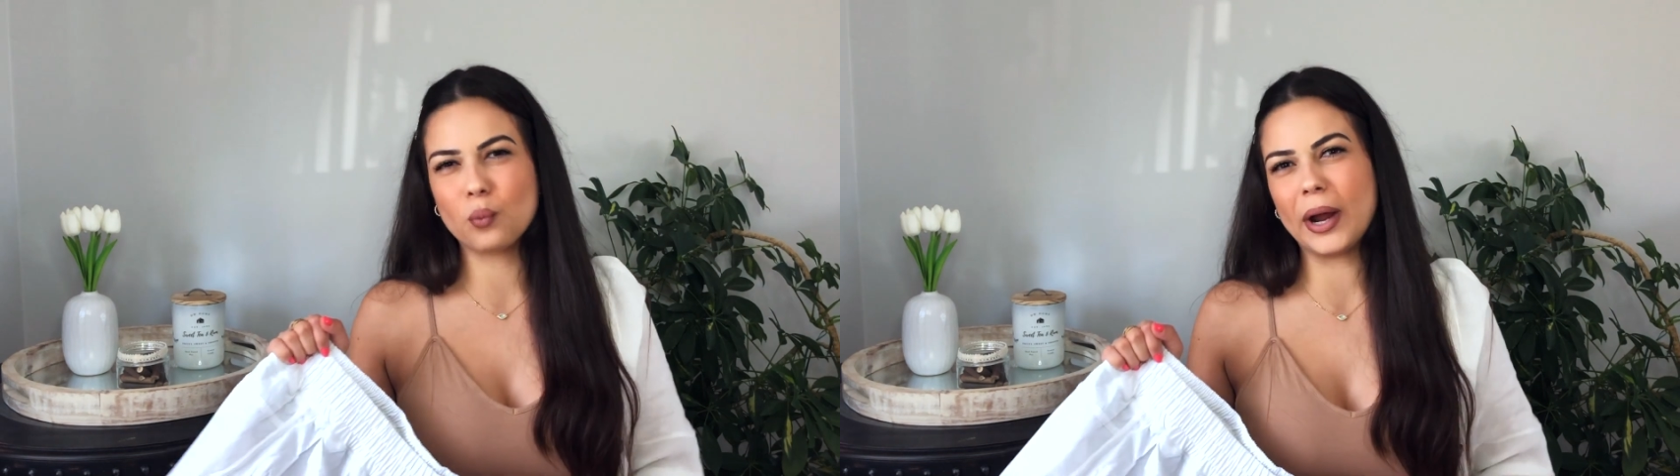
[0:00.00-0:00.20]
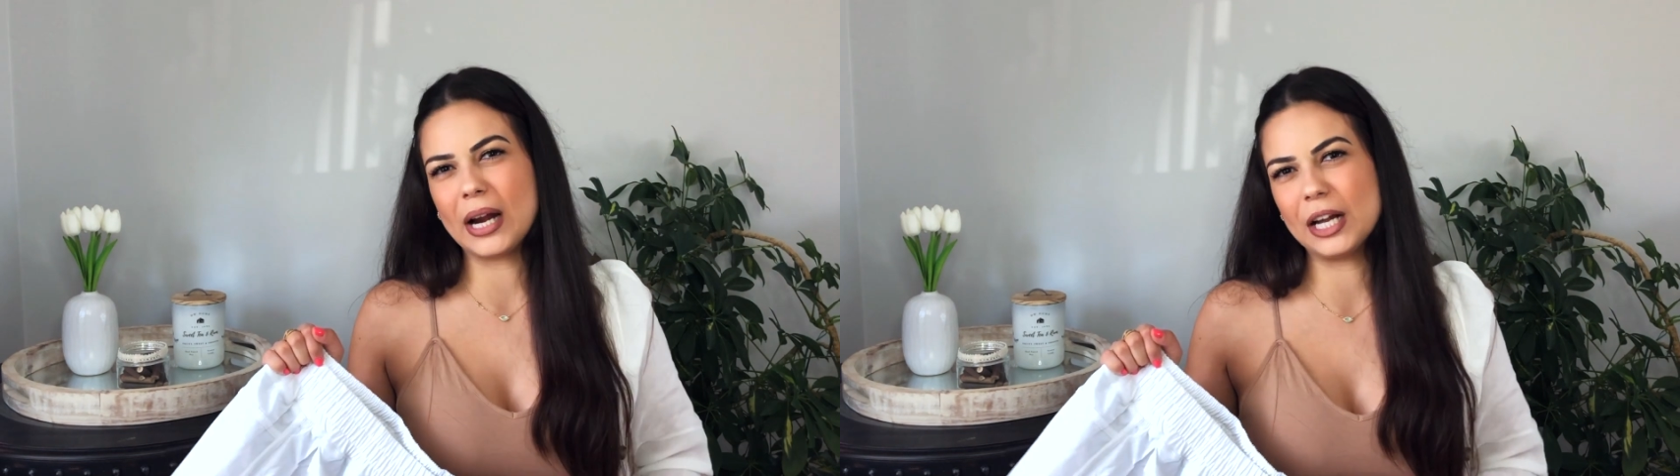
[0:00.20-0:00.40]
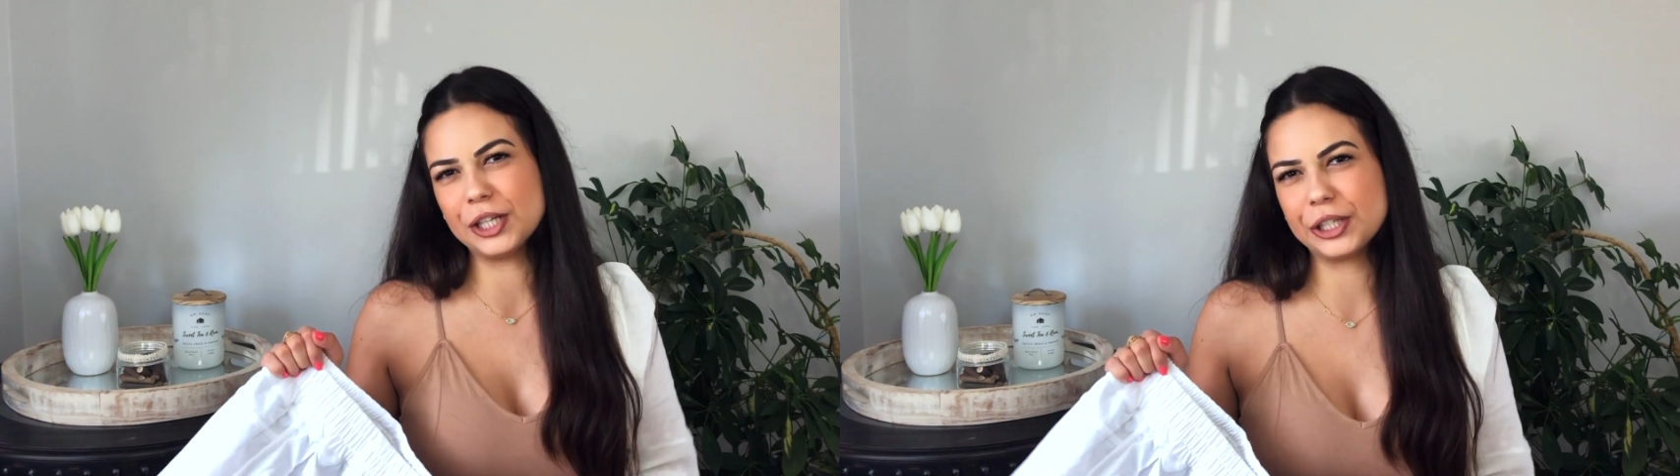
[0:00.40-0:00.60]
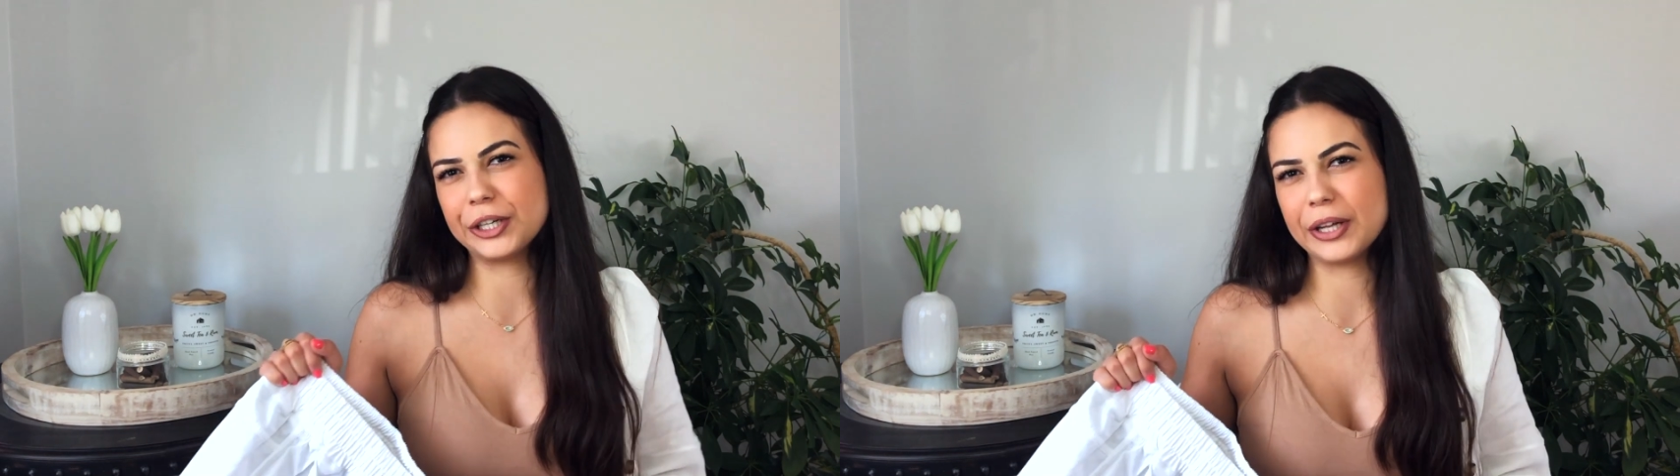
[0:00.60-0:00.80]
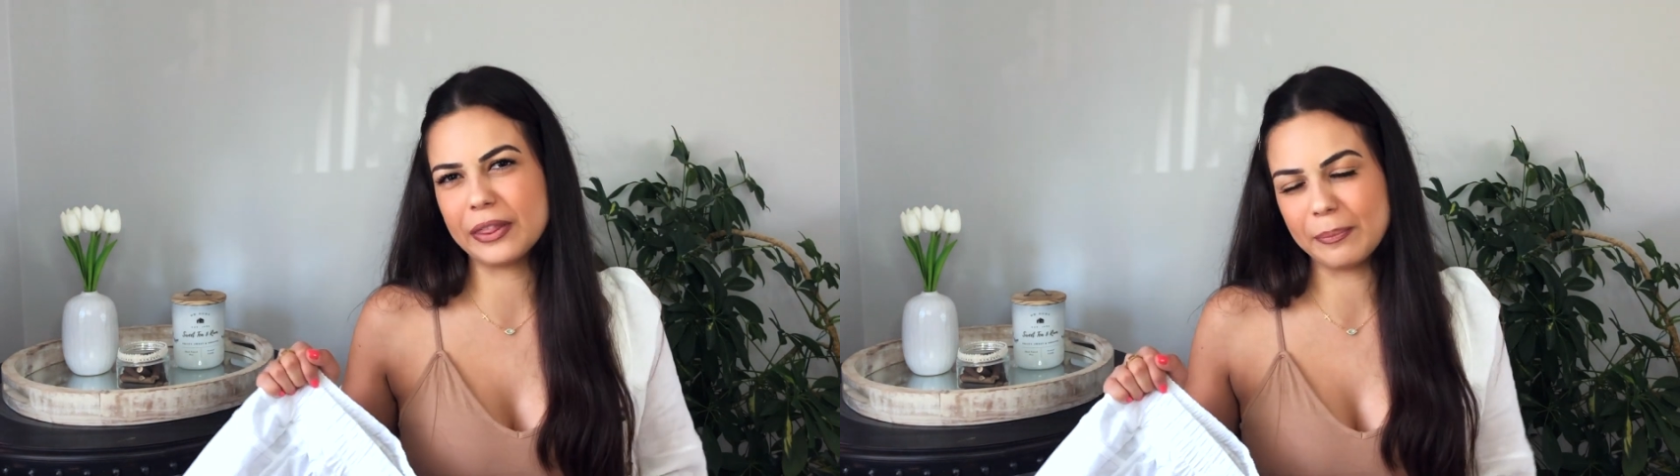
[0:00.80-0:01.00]
right
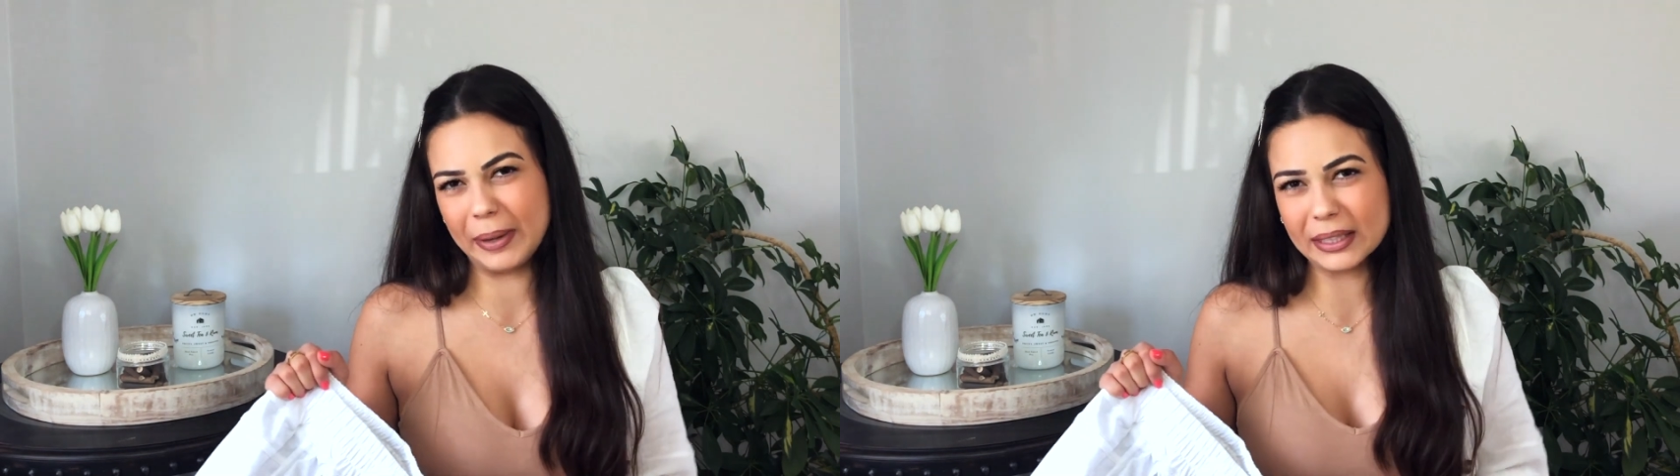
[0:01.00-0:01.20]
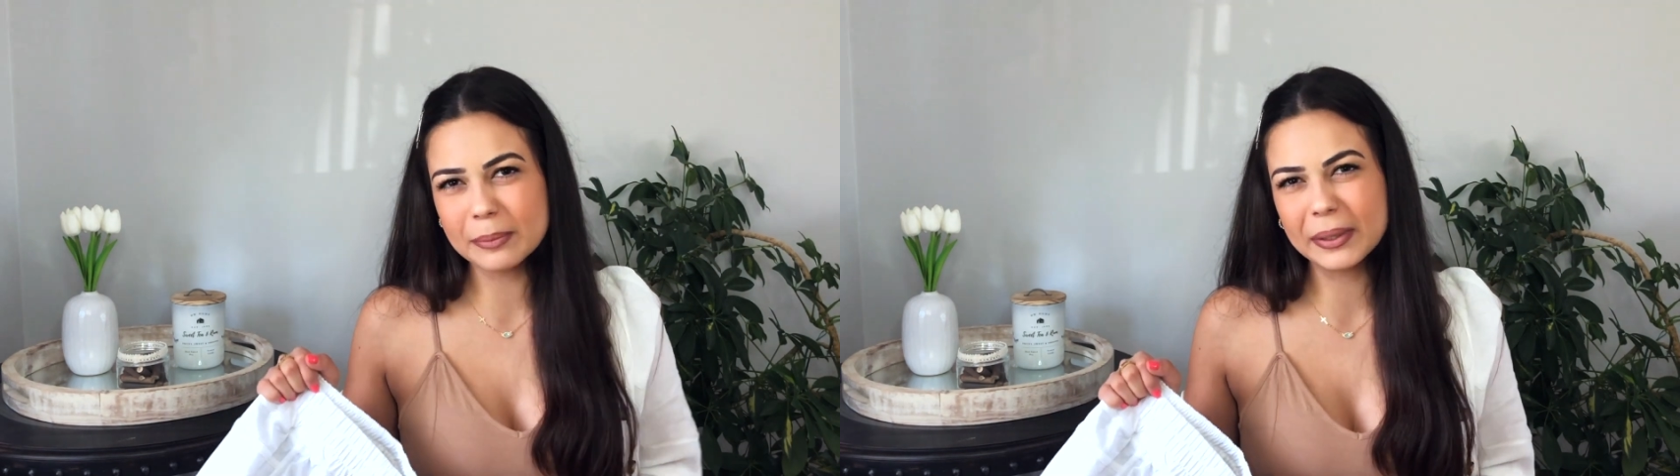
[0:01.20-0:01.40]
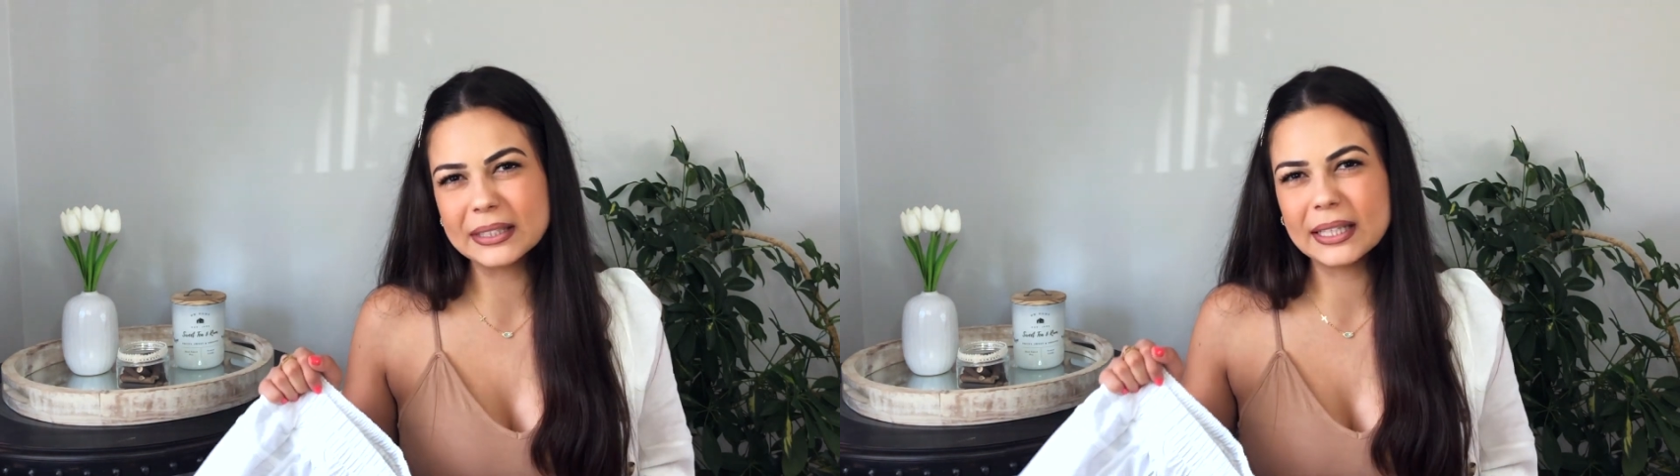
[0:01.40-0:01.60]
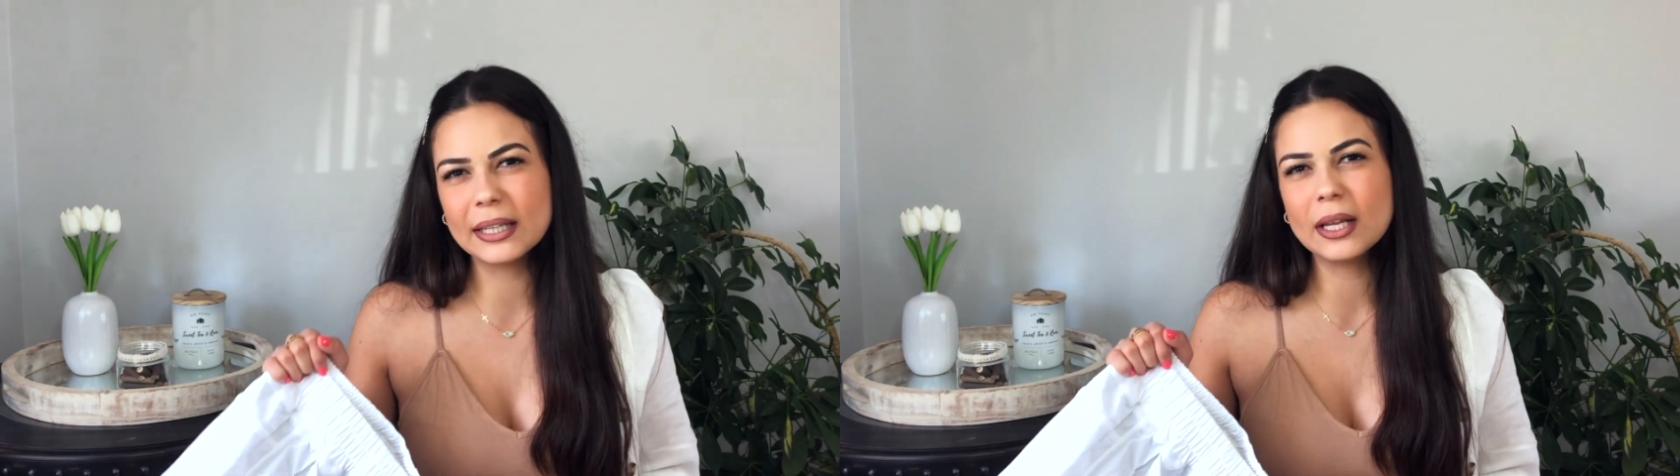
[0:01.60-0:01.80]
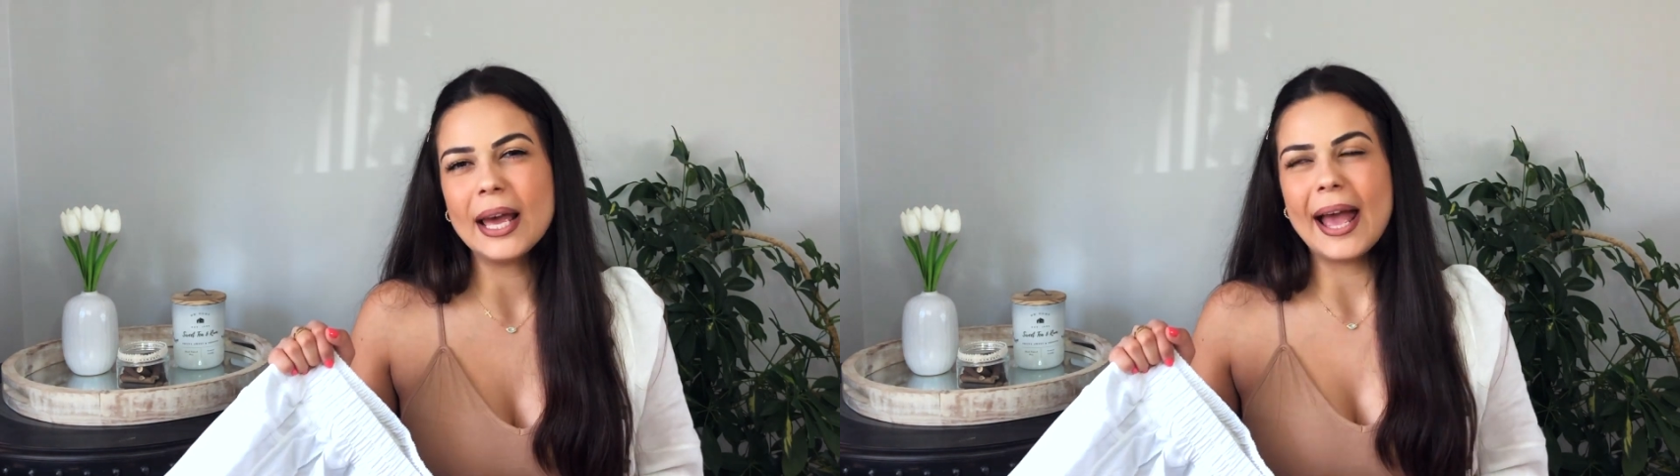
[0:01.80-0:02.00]
under the belly button,